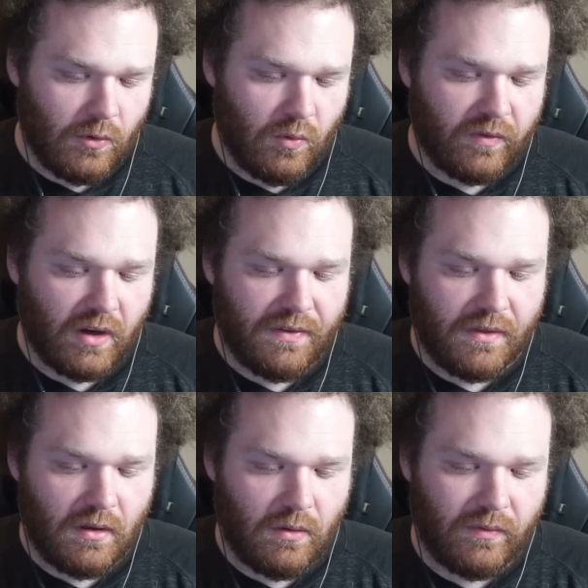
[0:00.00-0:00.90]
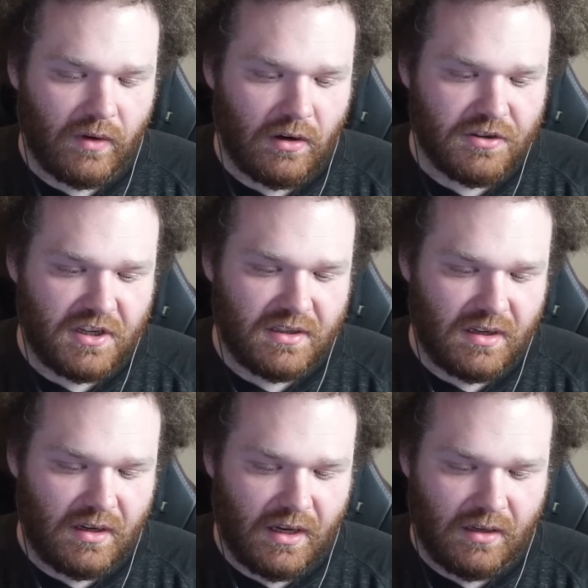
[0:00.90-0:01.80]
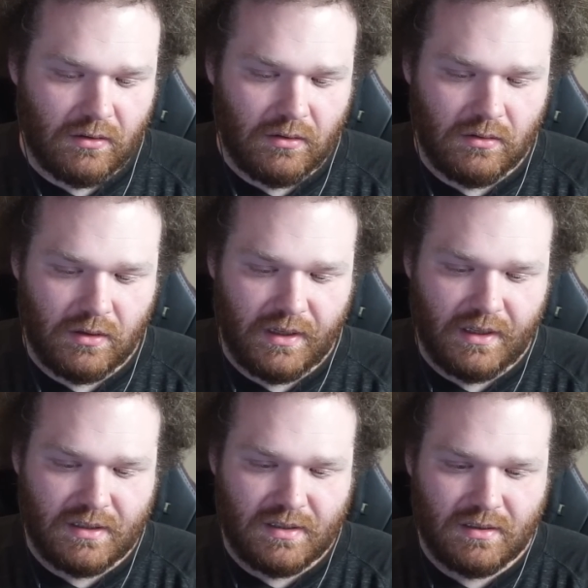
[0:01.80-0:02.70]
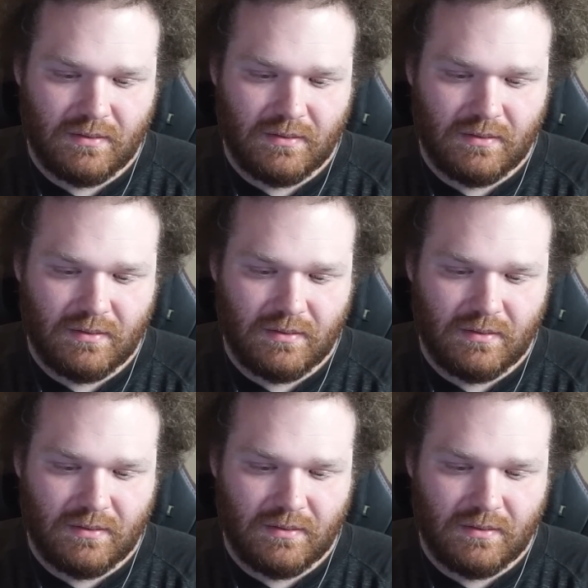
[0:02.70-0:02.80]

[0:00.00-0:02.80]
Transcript: We've got our G10 handle. It's